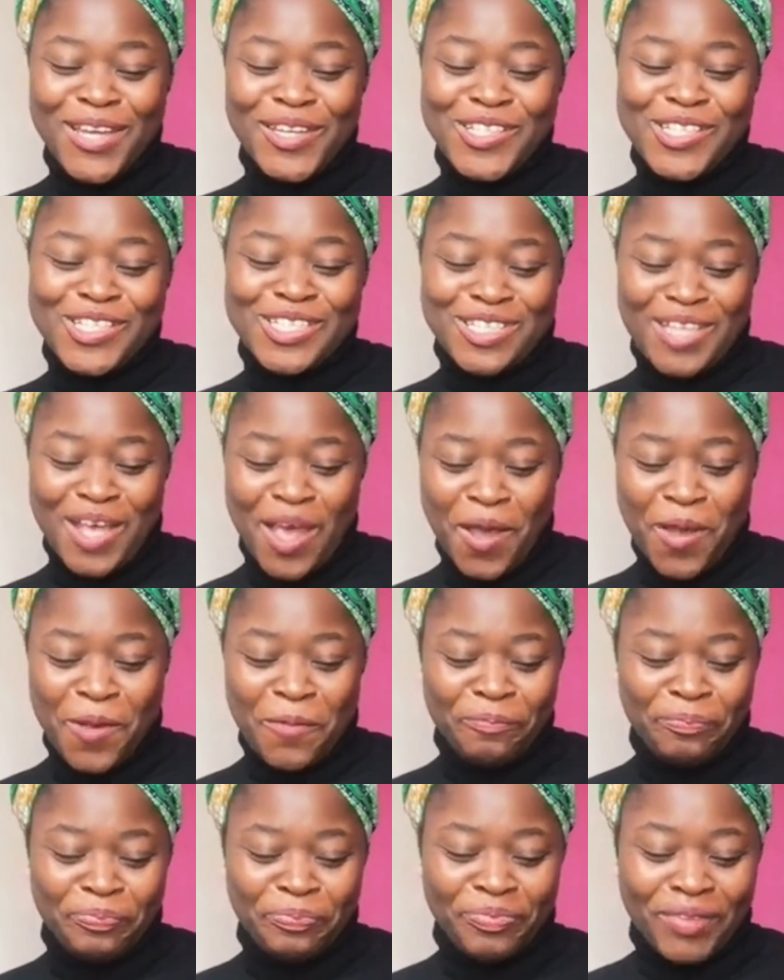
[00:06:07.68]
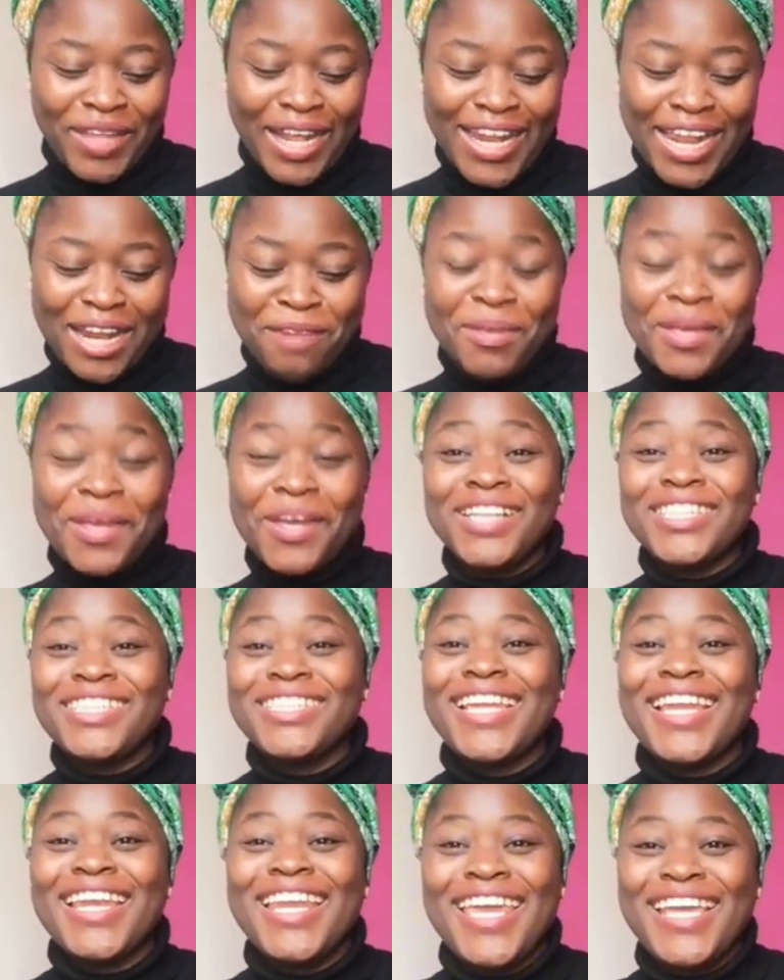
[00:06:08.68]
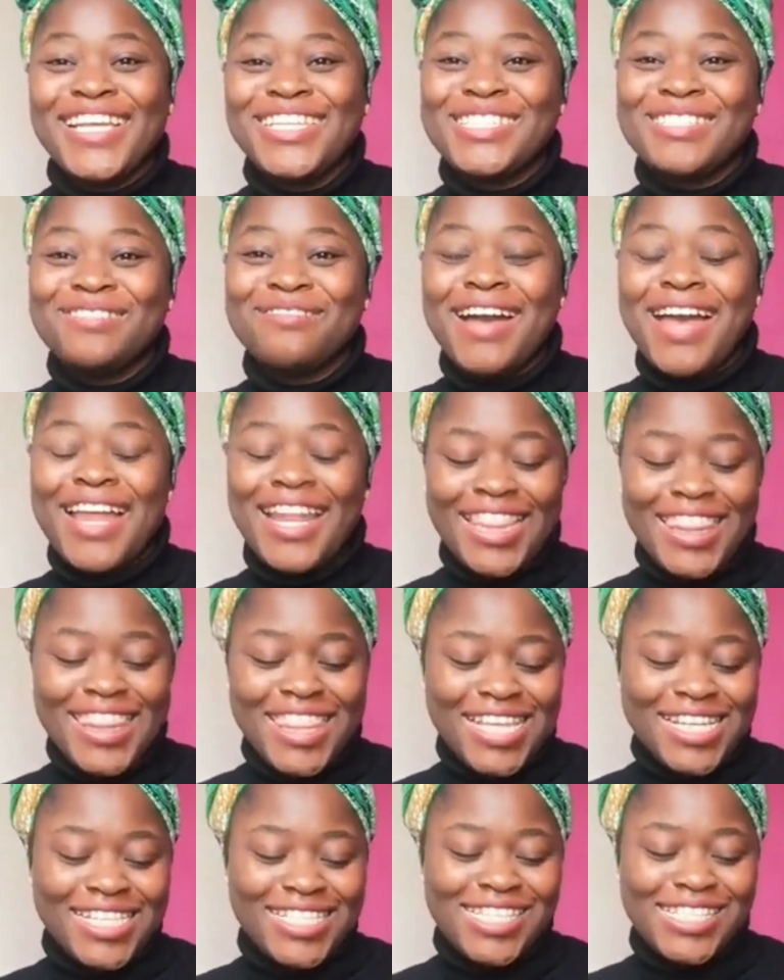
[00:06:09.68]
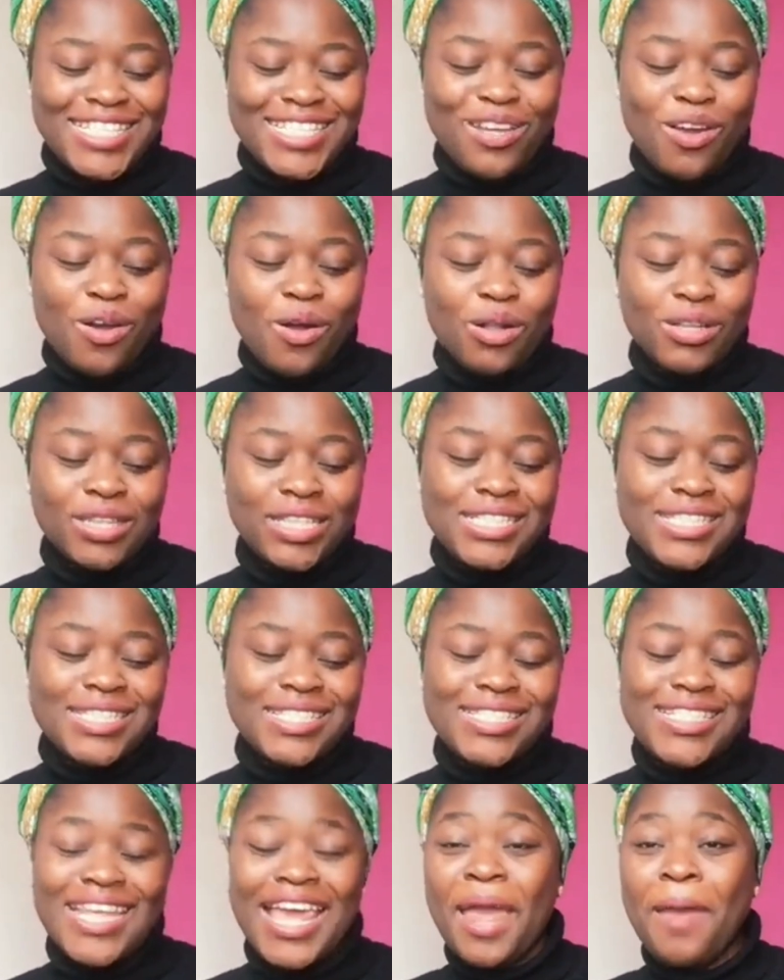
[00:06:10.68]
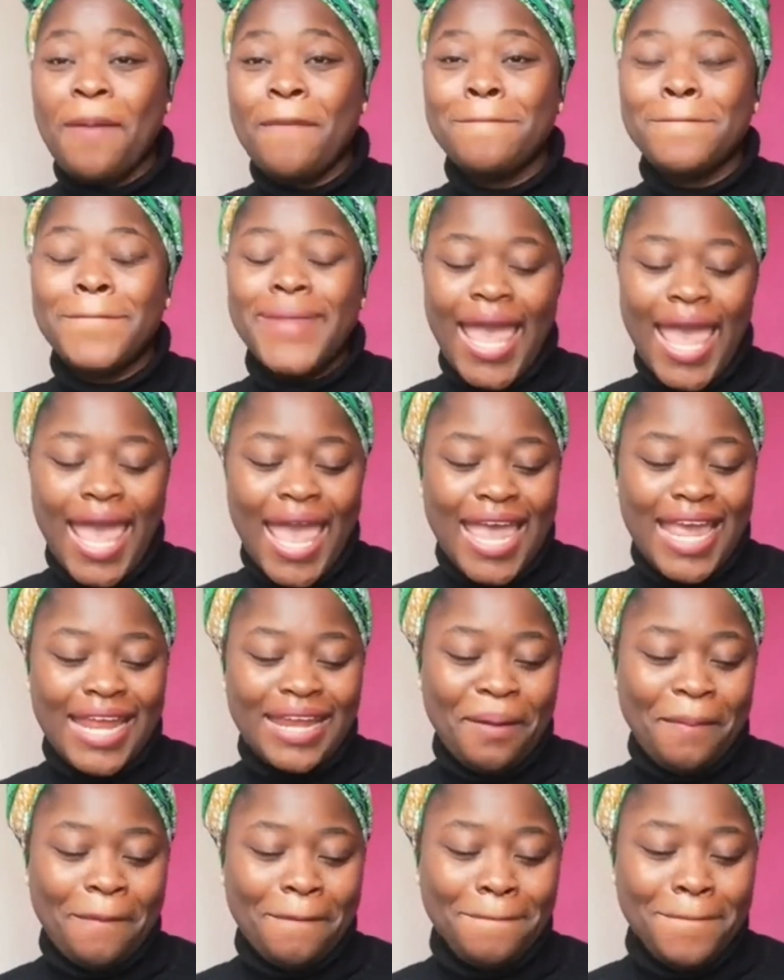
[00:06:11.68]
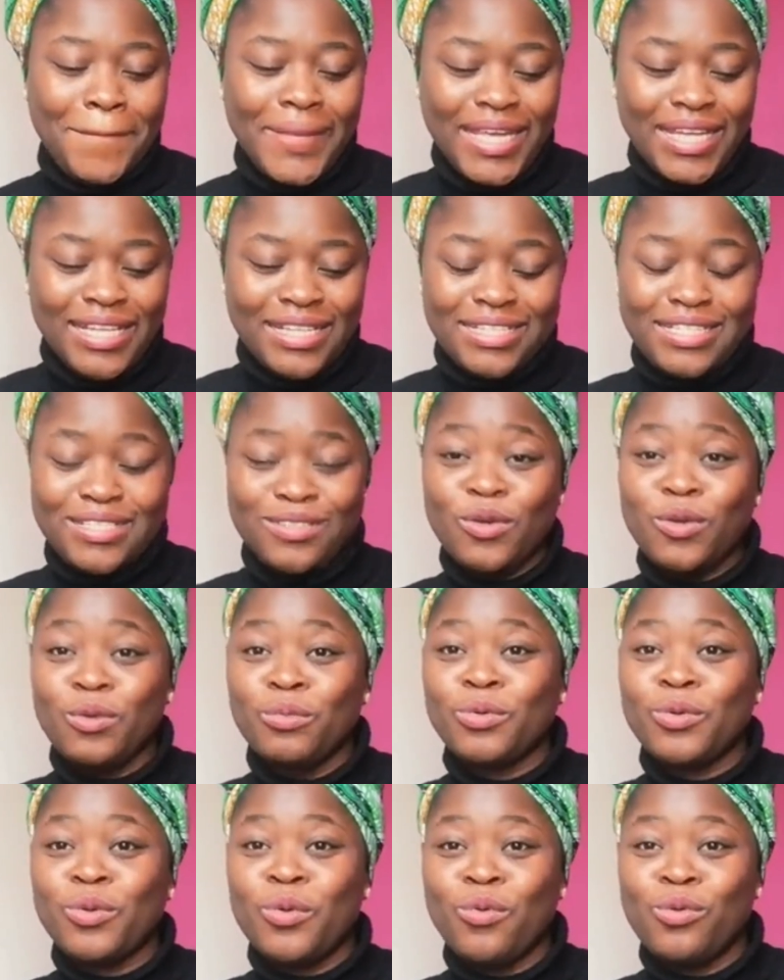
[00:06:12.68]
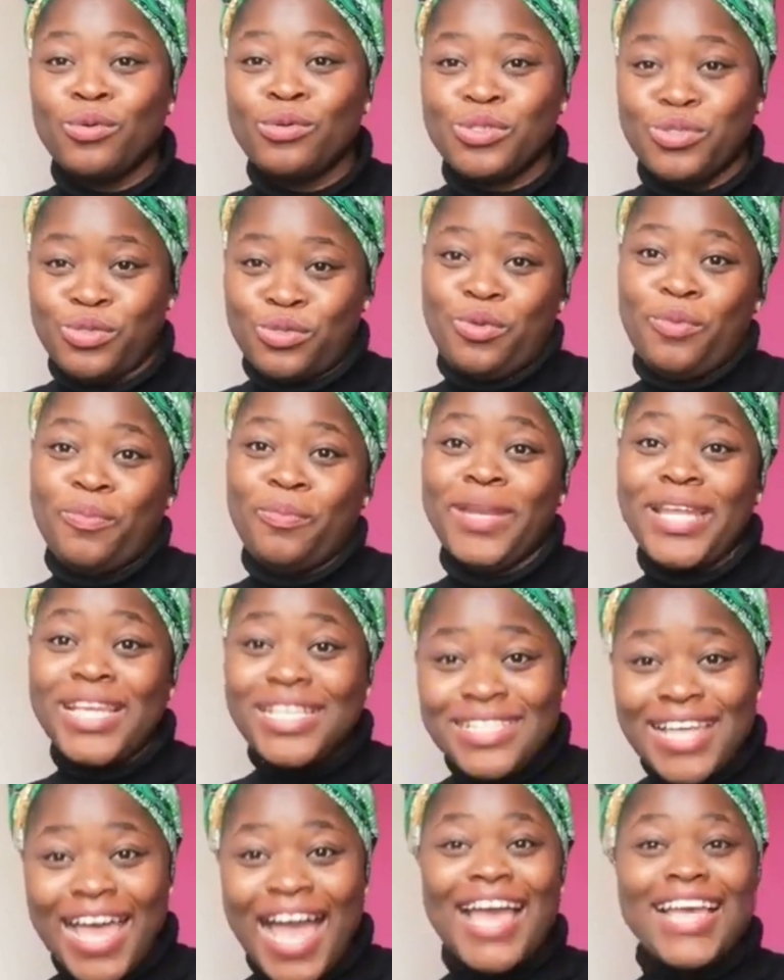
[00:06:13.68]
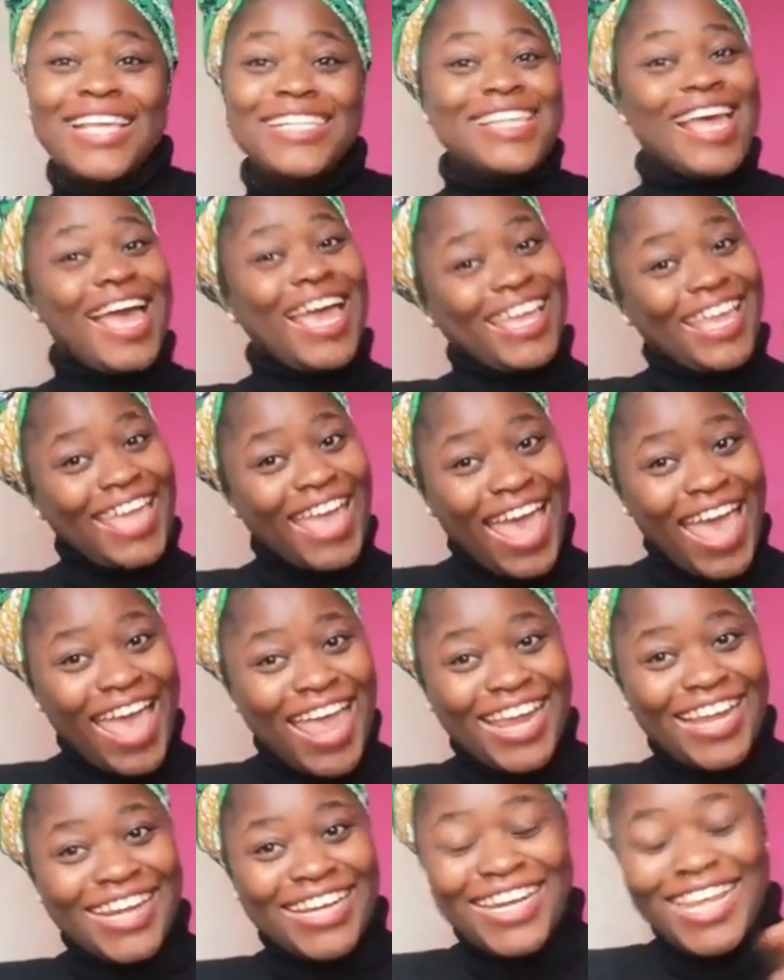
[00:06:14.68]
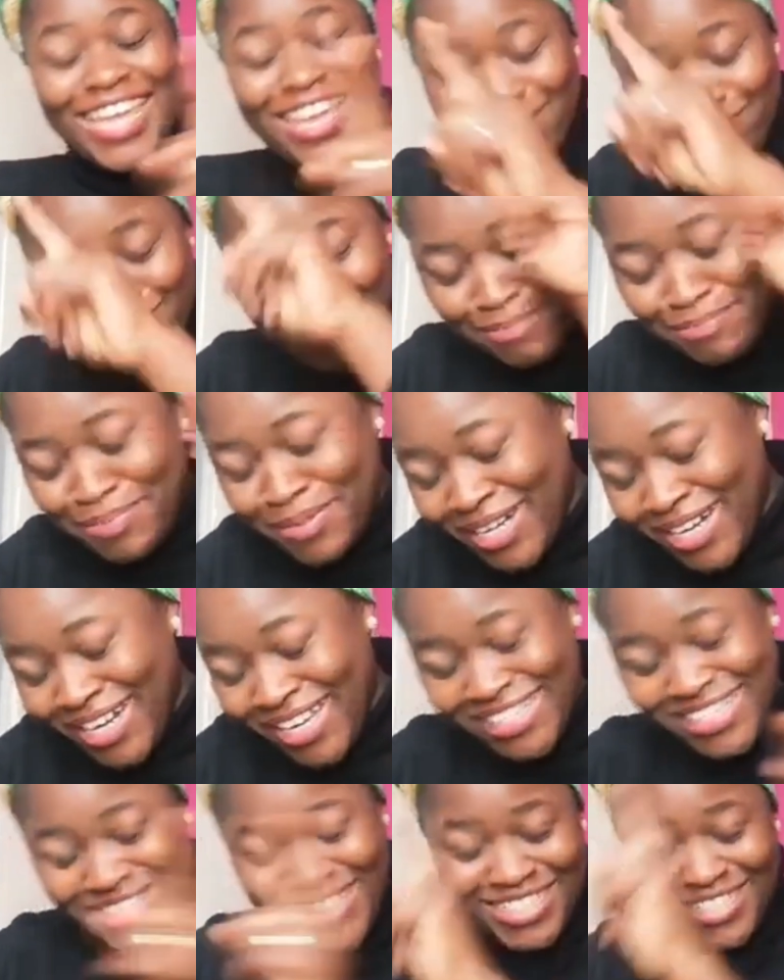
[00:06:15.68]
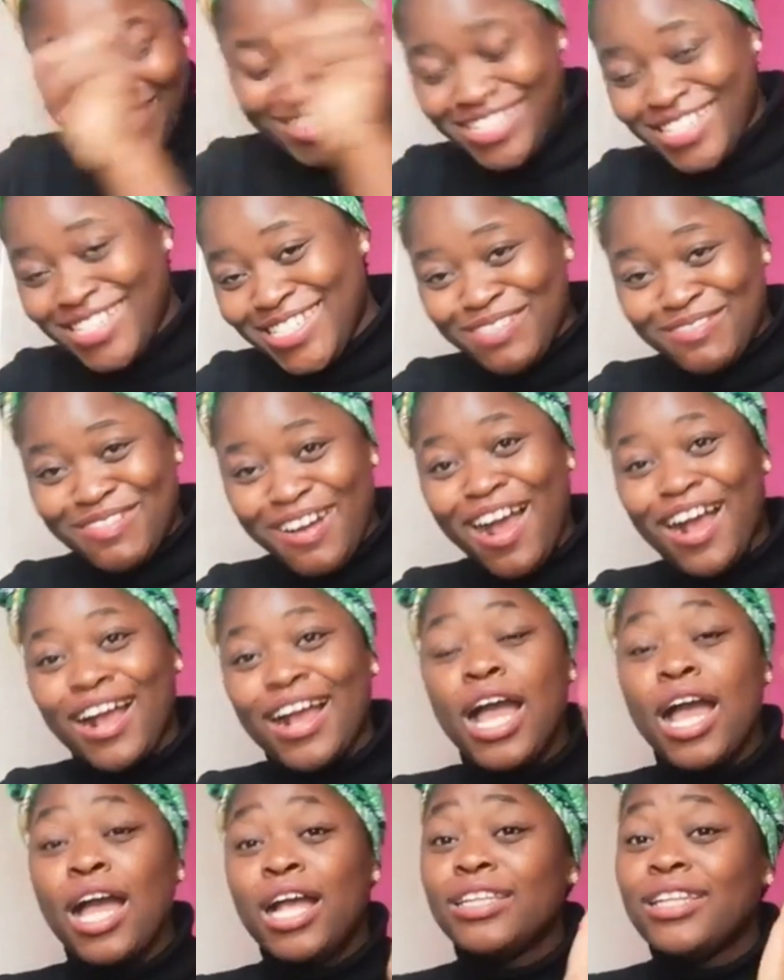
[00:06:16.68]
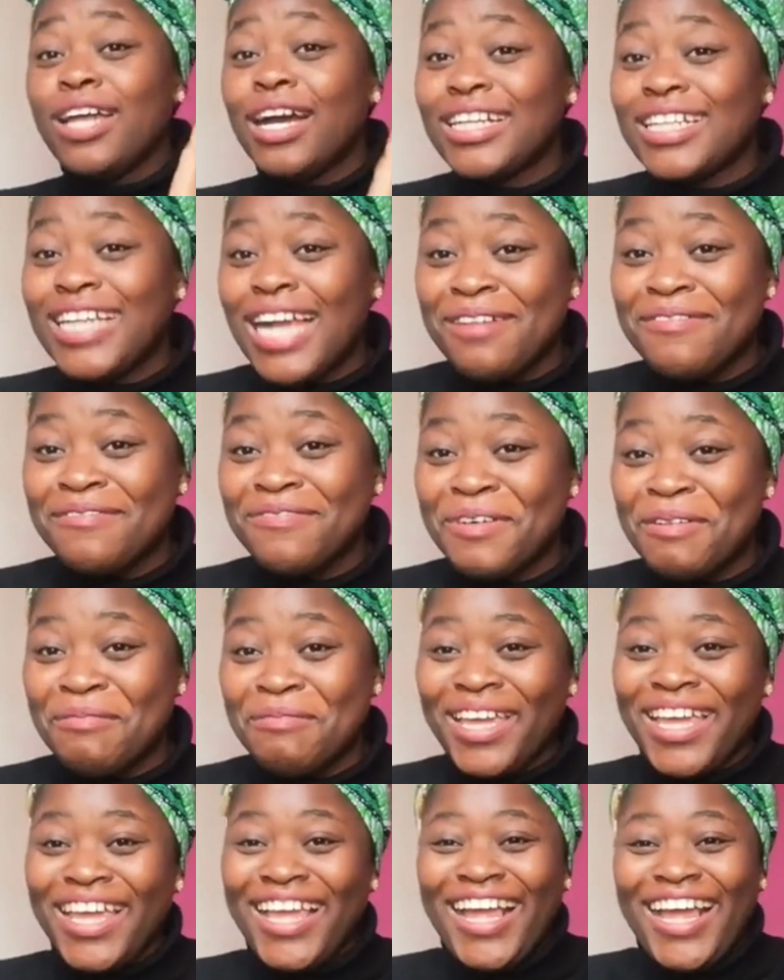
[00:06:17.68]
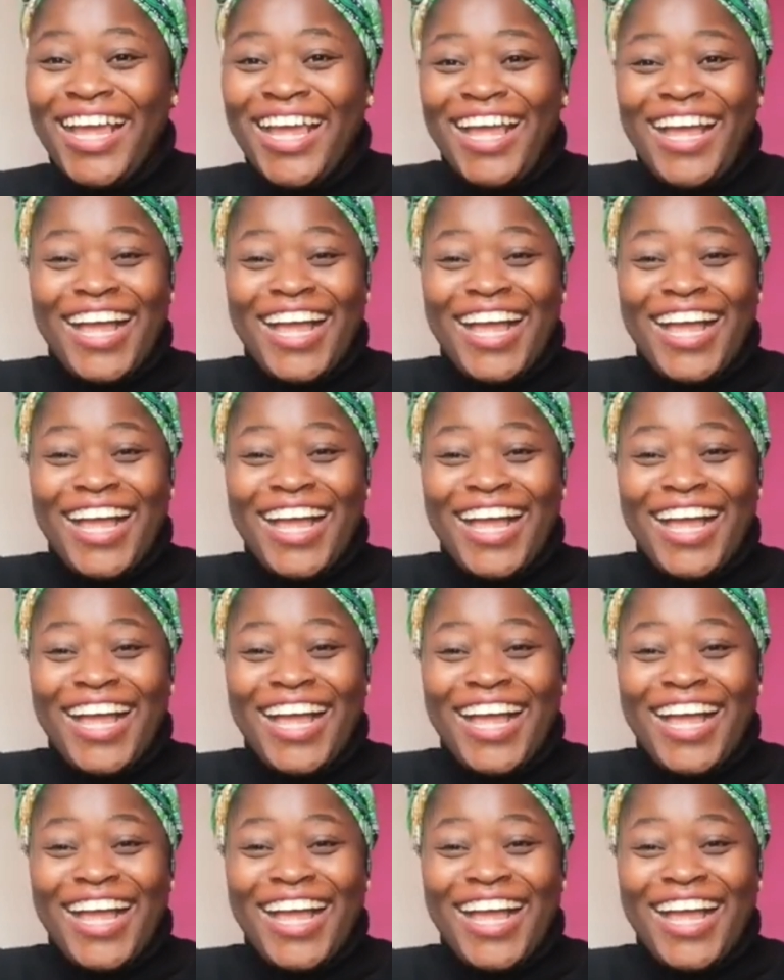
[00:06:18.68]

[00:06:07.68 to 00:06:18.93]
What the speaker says: So, let me go to the next one. This is called samp and beans. Umosho. Please, guys, again, if my pronunciation is wrong, don't come for me.